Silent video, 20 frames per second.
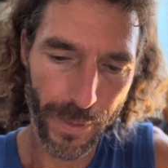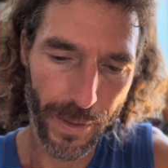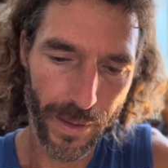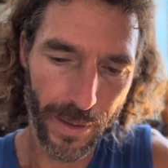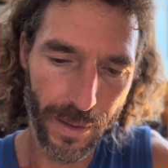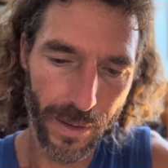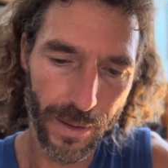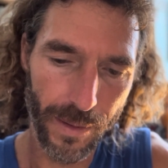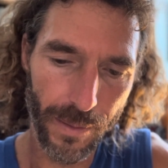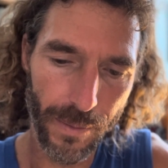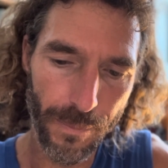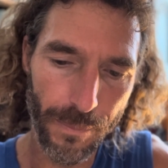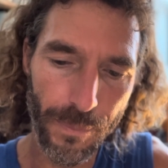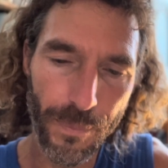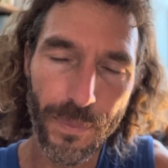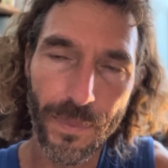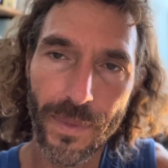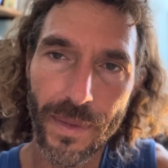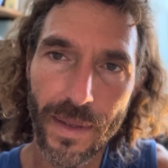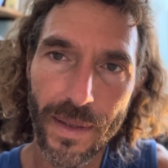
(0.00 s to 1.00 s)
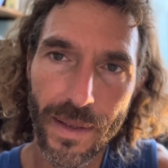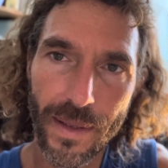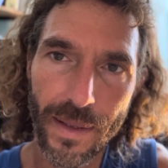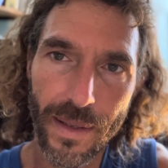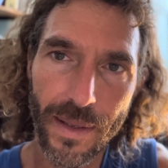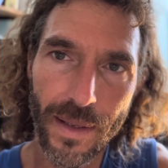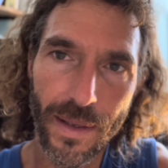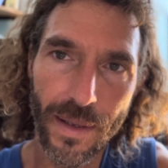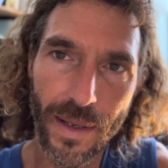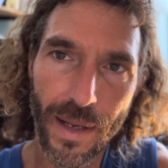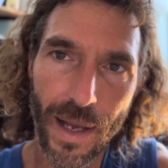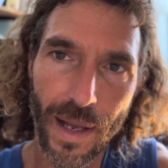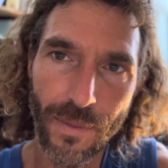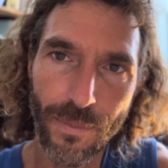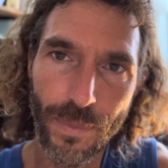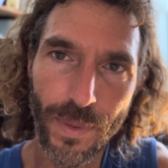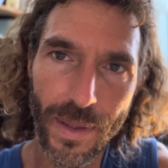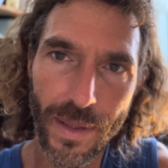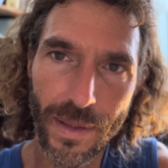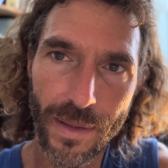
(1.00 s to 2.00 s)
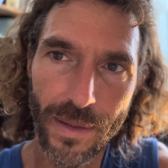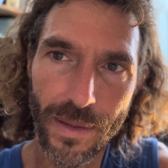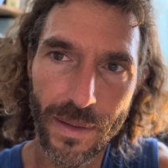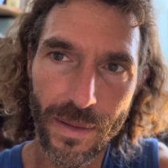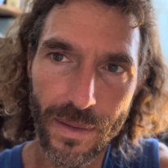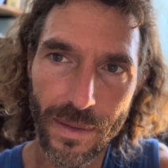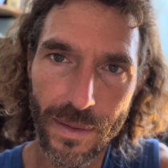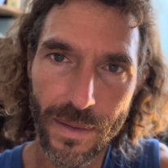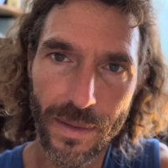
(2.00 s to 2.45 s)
I've been,